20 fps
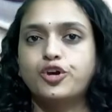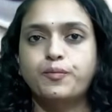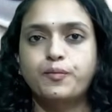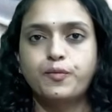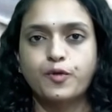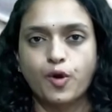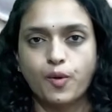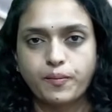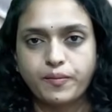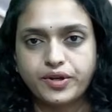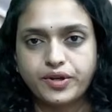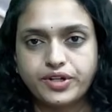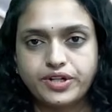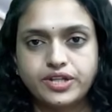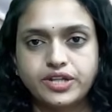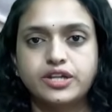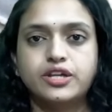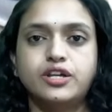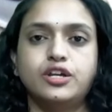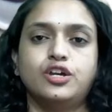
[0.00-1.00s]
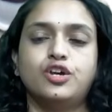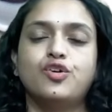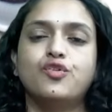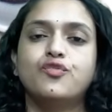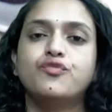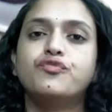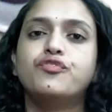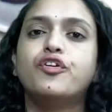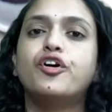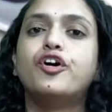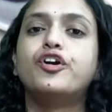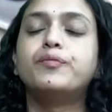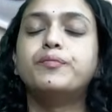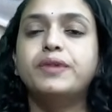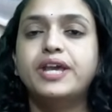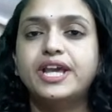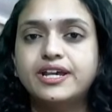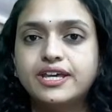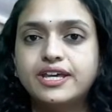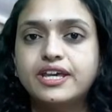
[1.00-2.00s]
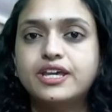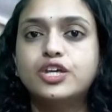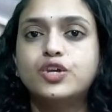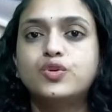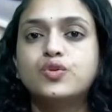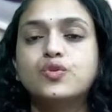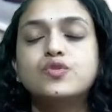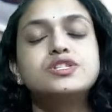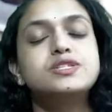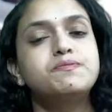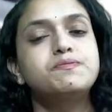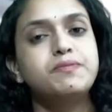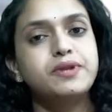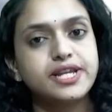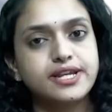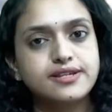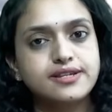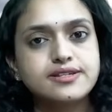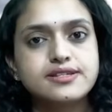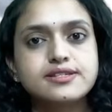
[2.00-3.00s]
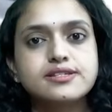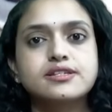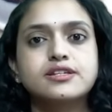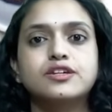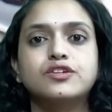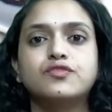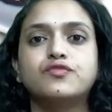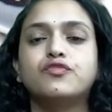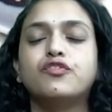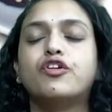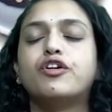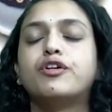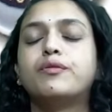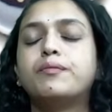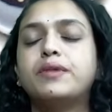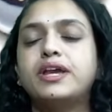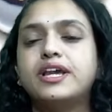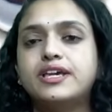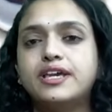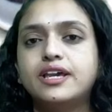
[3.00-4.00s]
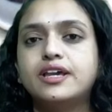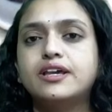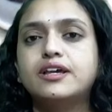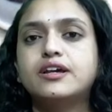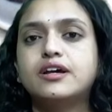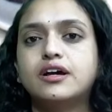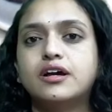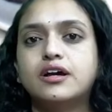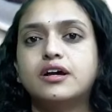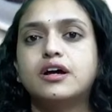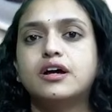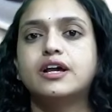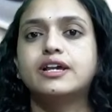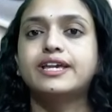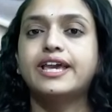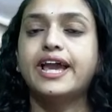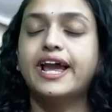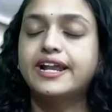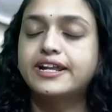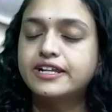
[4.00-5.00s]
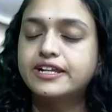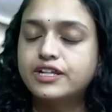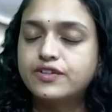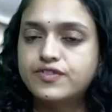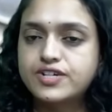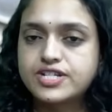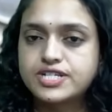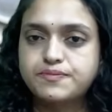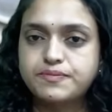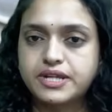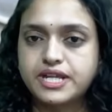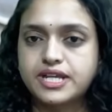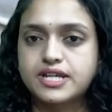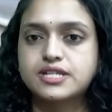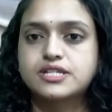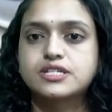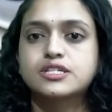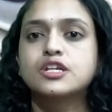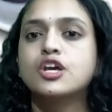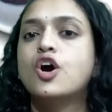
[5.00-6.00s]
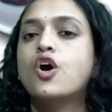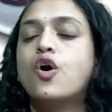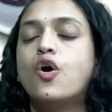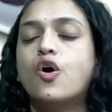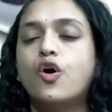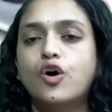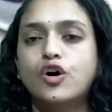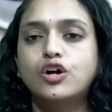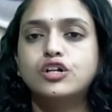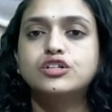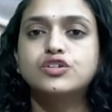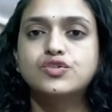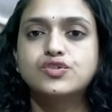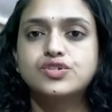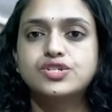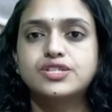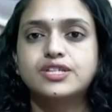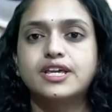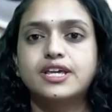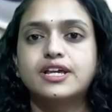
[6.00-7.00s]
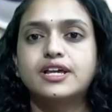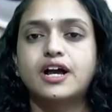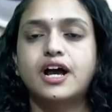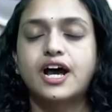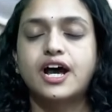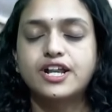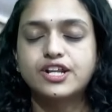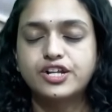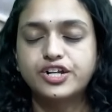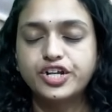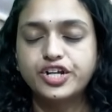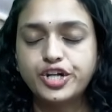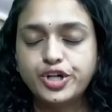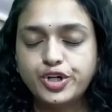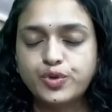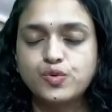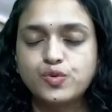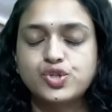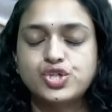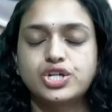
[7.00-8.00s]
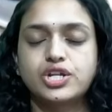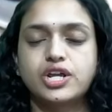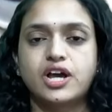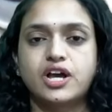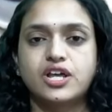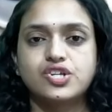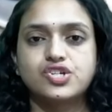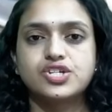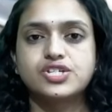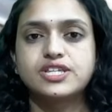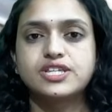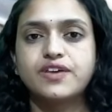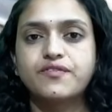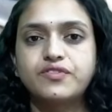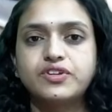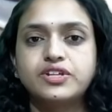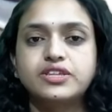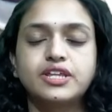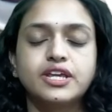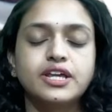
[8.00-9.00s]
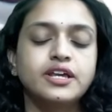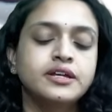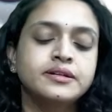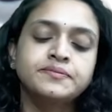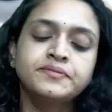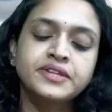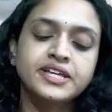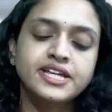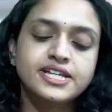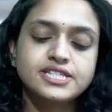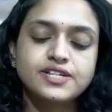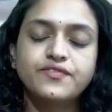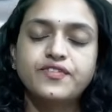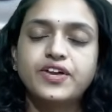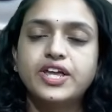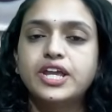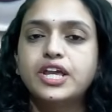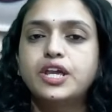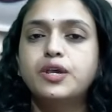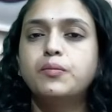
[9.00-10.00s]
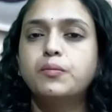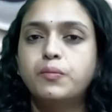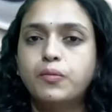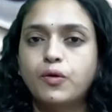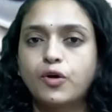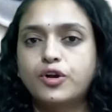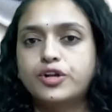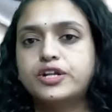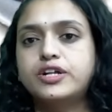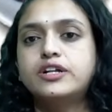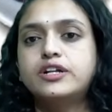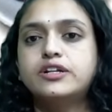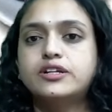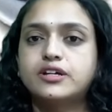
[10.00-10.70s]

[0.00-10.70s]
property for making springs, for making cantilever springs, all those things are intrusion arches, everything. It's a very important